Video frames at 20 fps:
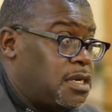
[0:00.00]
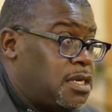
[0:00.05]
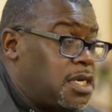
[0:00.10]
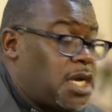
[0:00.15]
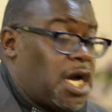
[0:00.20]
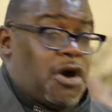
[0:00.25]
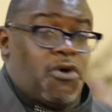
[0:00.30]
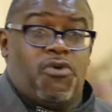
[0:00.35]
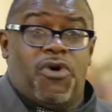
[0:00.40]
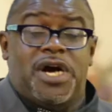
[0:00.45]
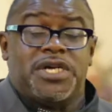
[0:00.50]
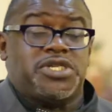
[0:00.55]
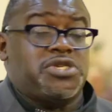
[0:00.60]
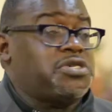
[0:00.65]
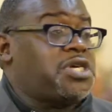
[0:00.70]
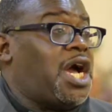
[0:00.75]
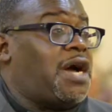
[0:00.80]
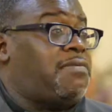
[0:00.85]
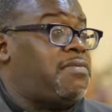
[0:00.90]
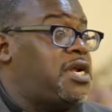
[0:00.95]
Because once you
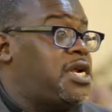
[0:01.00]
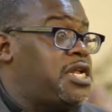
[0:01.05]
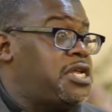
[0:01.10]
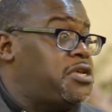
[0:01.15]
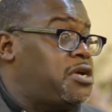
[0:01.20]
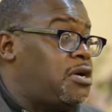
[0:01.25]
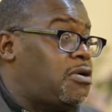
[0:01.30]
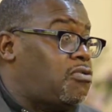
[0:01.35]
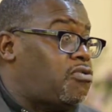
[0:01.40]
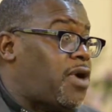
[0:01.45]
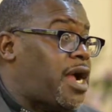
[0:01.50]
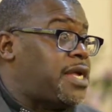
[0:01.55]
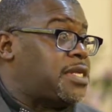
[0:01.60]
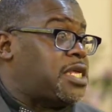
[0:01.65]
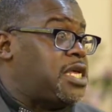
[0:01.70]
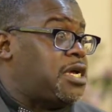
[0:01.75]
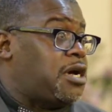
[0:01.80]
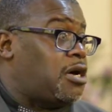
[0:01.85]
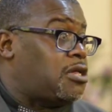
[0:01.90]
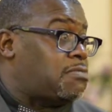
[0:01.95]
come near your race,
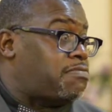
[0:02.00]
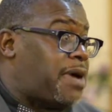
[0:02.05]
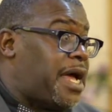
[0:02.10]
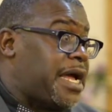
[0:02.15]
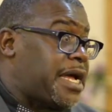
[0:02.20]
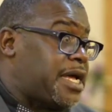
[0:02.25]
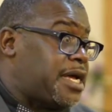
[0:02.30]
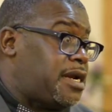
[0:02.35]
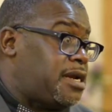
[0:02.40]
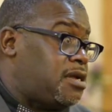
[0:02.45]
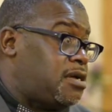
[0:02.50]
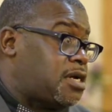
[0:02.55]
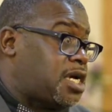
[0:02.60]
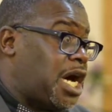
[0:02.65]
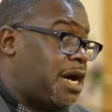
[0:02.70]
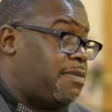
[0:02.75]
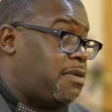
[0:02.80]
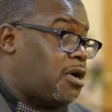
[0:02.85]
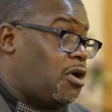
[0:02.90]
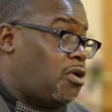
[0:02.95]
he goes back in a little
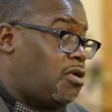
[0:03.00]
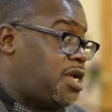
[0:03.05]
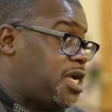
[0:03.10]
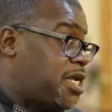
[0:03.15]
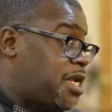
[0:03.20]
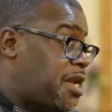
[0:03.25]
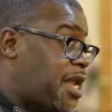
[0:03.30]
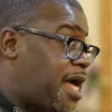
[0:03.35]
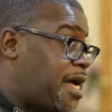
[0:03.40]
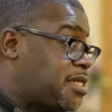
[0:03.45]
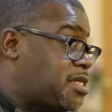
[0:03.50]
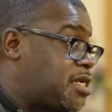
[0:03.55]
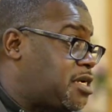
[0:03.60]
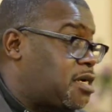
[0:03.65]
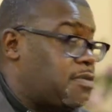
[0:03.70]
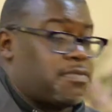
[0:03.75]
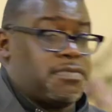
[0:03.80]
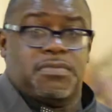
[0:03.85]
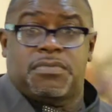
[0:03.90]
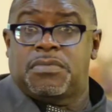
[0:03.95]
cubby hole and gets locked
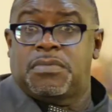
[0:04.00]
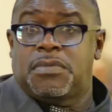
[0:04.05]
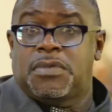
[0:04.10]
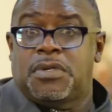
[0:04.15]
up.